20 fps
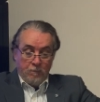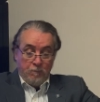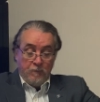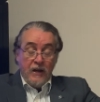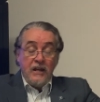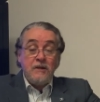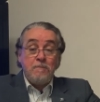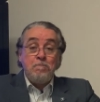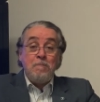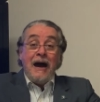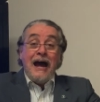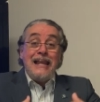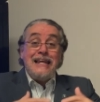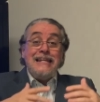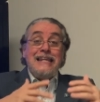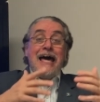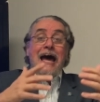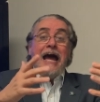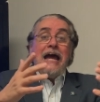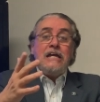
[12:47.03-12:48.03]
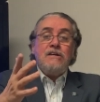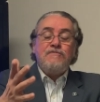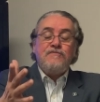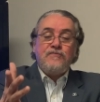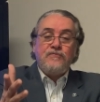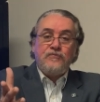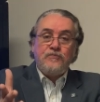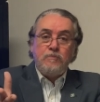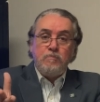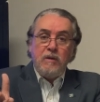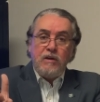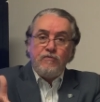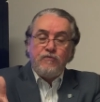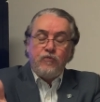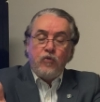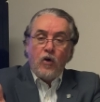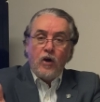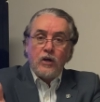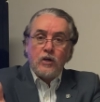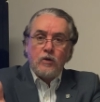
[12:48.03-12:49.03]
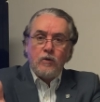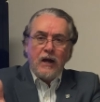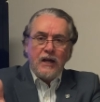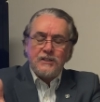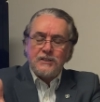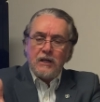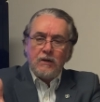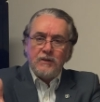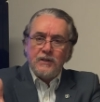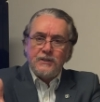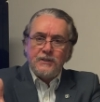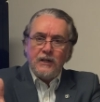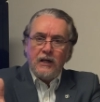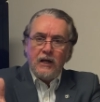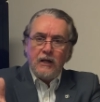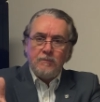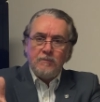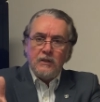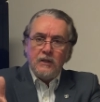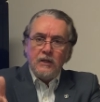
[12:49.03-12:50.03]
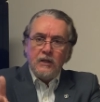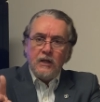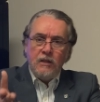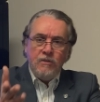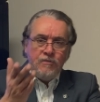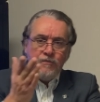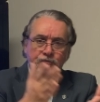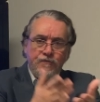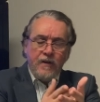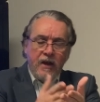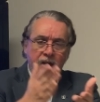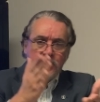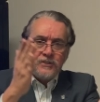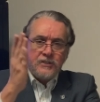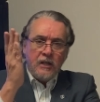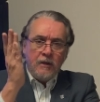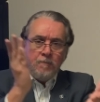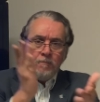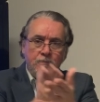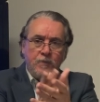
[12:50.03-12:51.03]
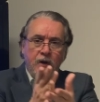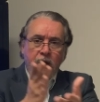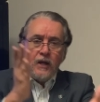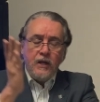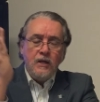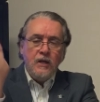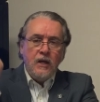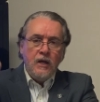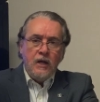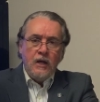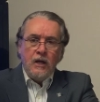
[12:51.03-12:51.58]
bring my life before Christ all the time and fast and pray